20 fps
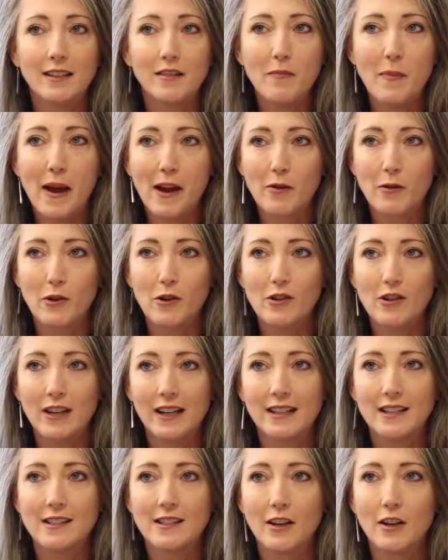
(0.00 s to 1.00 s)
and payroll,
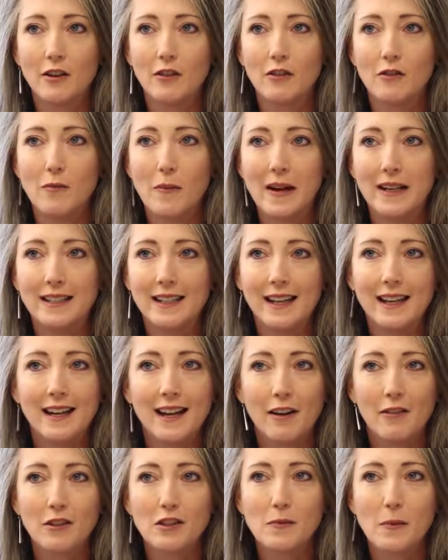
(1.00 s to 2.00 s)
and so my
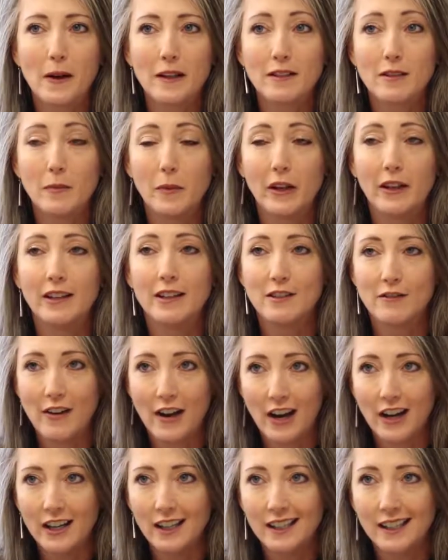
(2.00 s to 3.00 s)
day-to-day responsibilities
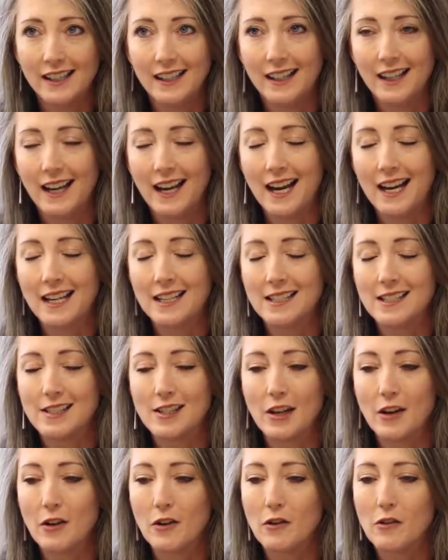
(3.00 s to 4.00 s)
vary. And
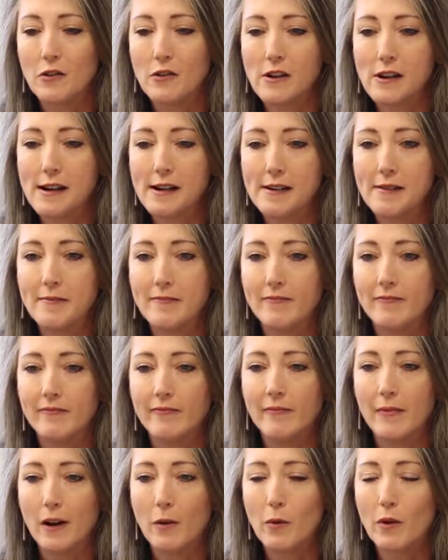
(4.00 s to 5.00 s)
so
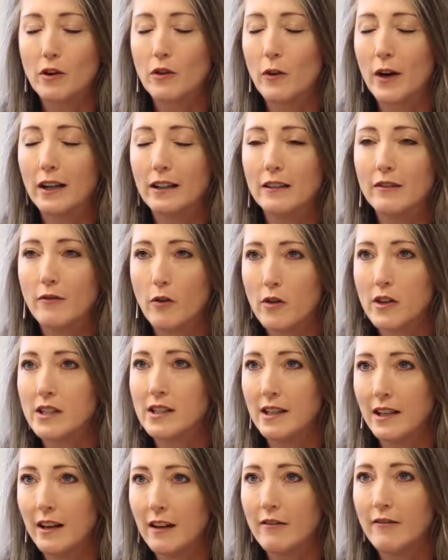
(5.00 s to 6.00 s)
I work directly for the
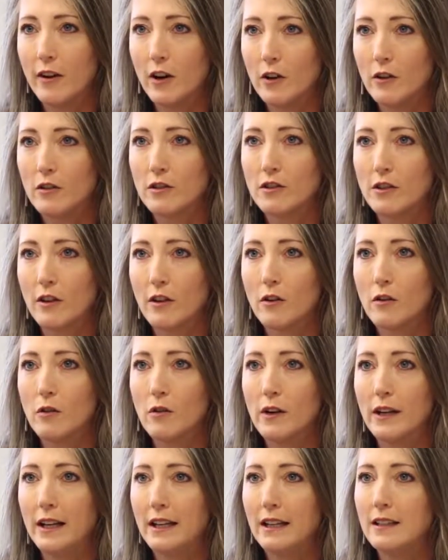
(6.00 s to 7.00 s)
CFO,
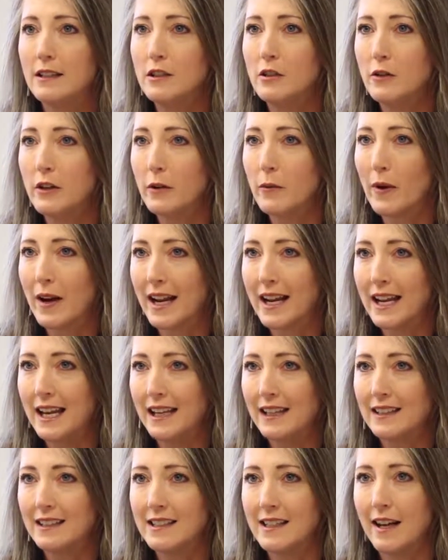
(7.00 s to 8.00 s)
so in doing what I
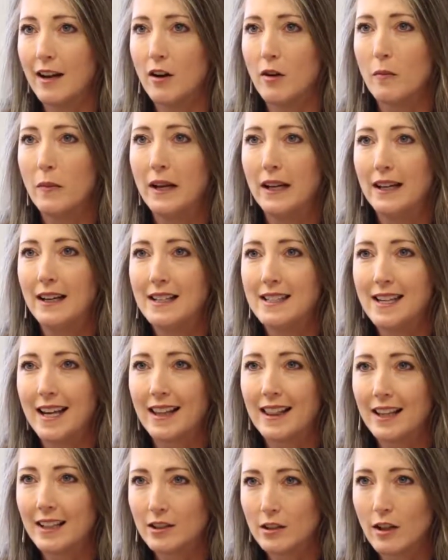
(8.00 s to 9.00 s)
can to help
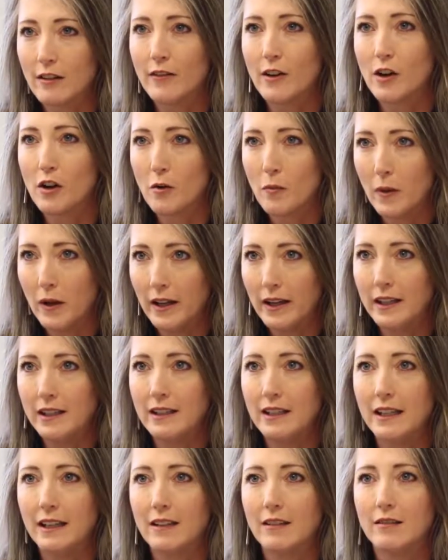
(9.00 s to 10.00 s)
take things off of her
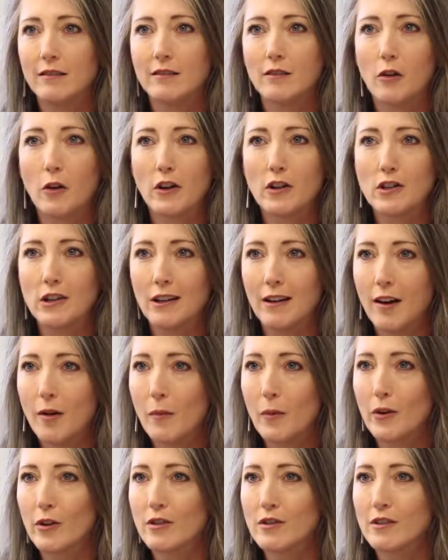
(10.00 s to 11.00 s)
plate and crunching
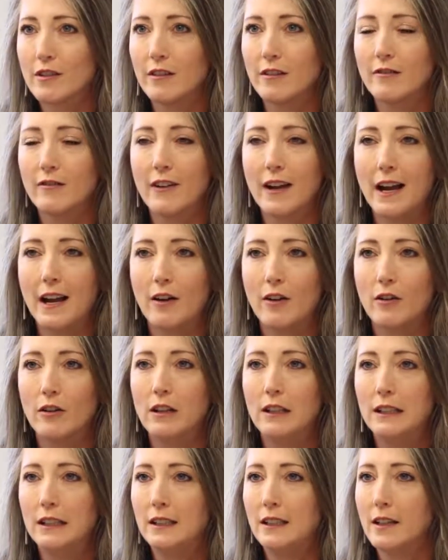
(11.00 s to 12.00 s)
numbers of
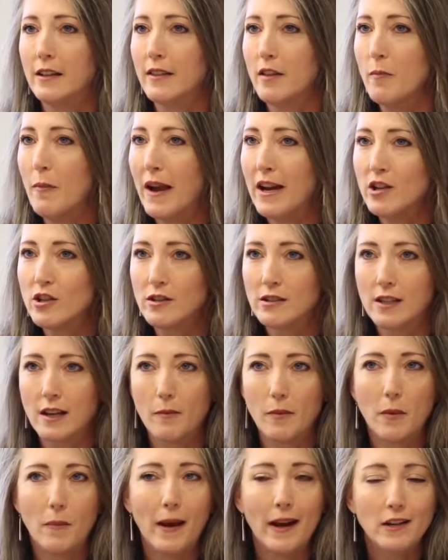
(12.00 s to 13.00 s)
how
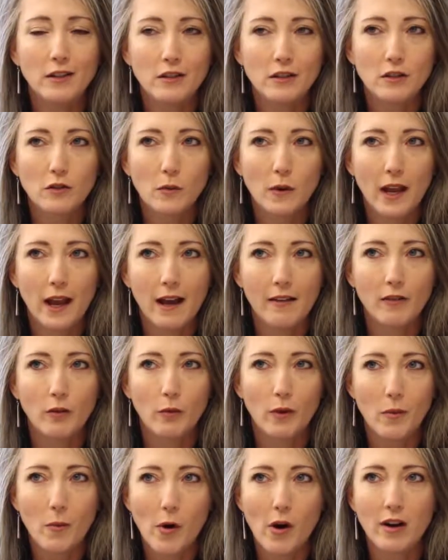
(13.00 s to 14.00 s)
many patients we have
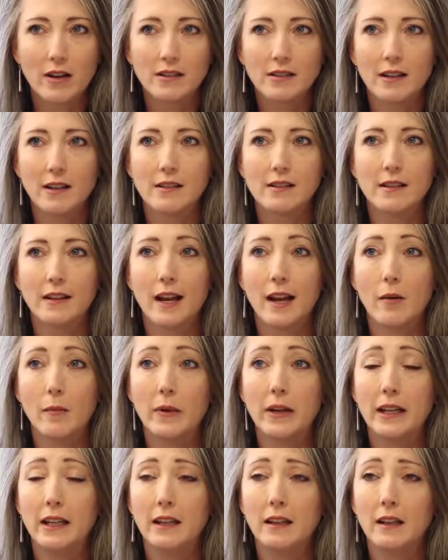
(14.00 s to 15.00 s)
and we process, and how
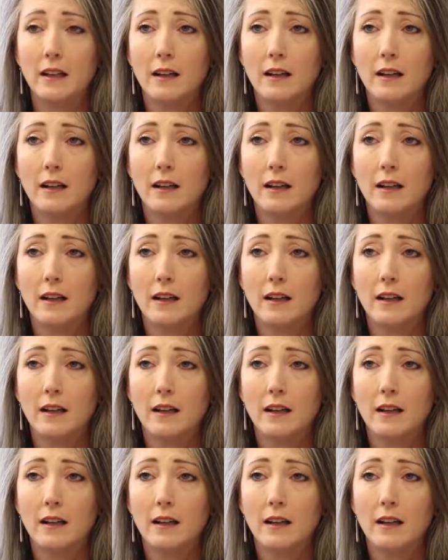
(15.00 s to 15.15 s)
many